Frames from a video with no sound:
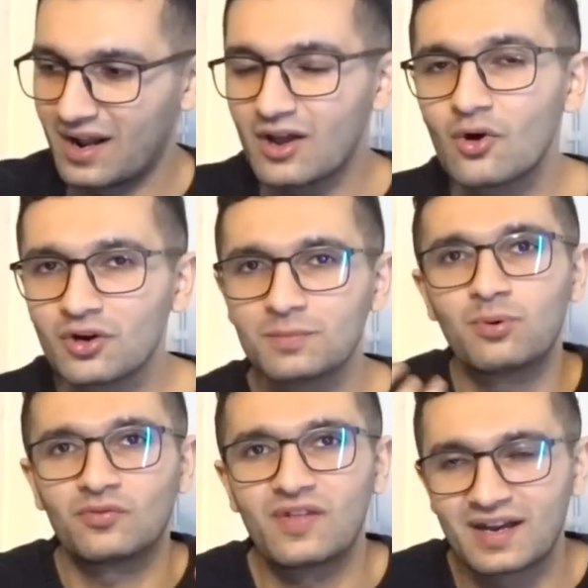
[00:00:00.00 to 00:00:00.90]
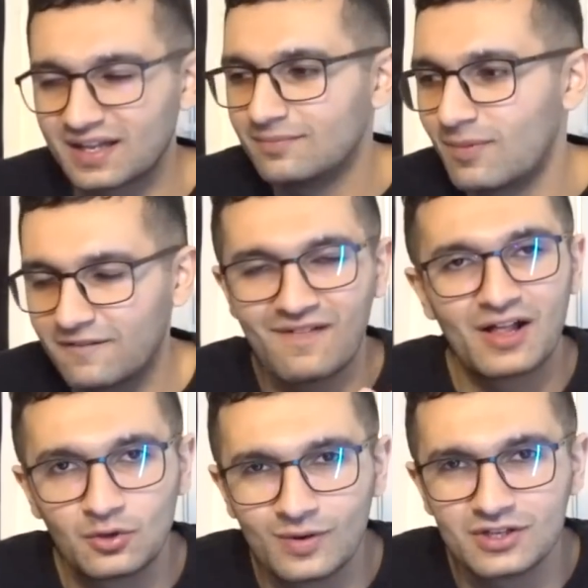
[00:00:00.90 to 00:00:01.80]
I already put that in my
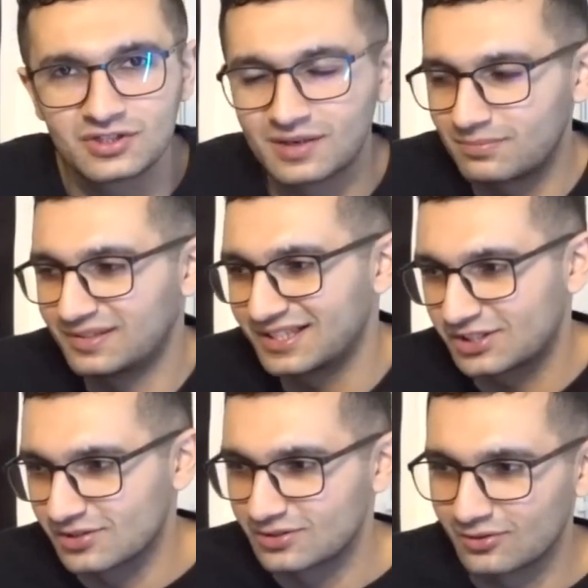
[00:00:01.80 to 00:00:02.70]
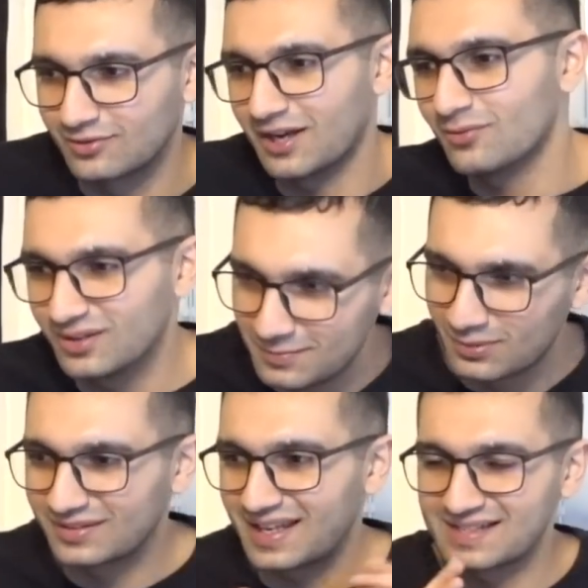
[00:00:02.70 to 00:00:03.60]
valuation and prediction, so I don't really
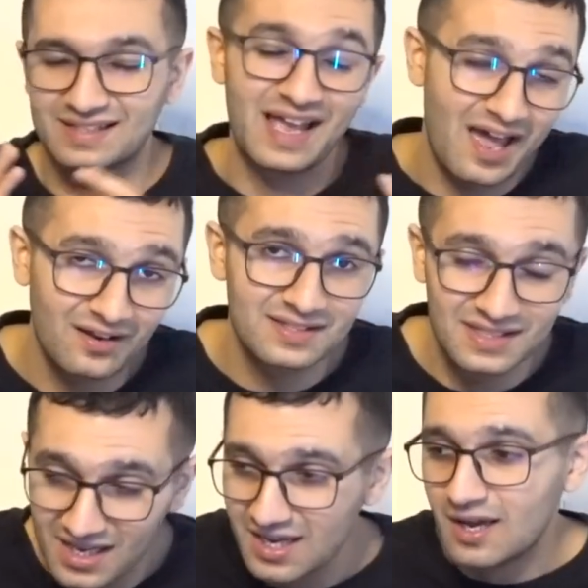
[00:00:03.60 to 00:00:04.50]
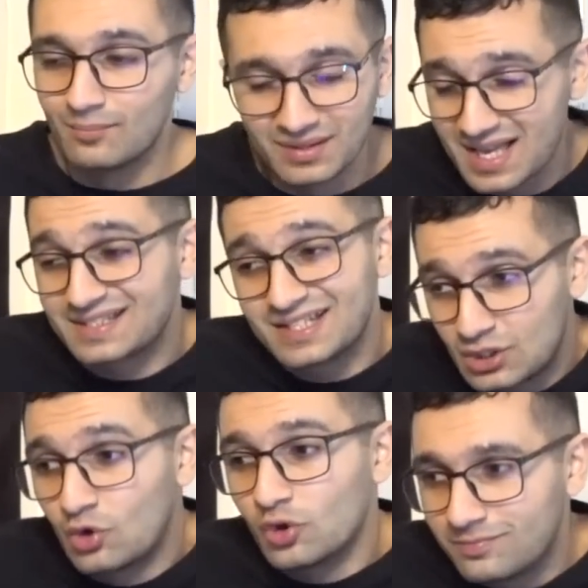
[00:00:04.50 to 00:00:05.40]
put that as a catalyst, but yes, this
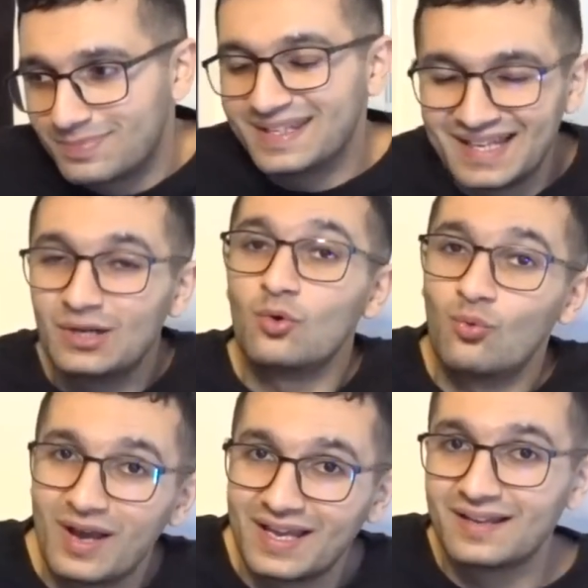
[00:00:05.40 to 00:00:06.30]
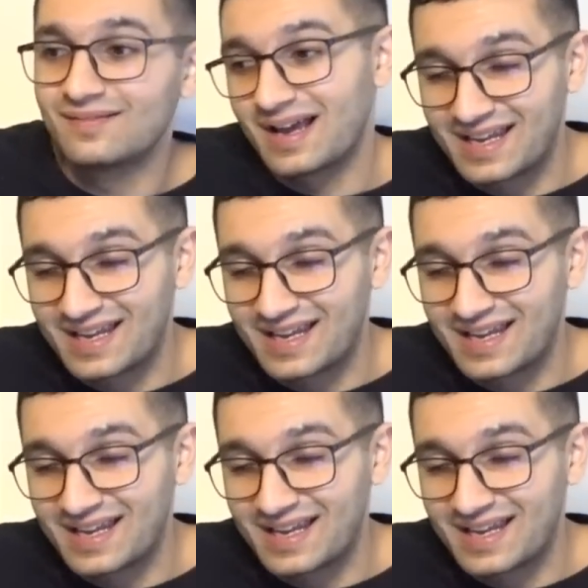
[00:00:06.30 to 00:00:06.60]
could be in a way a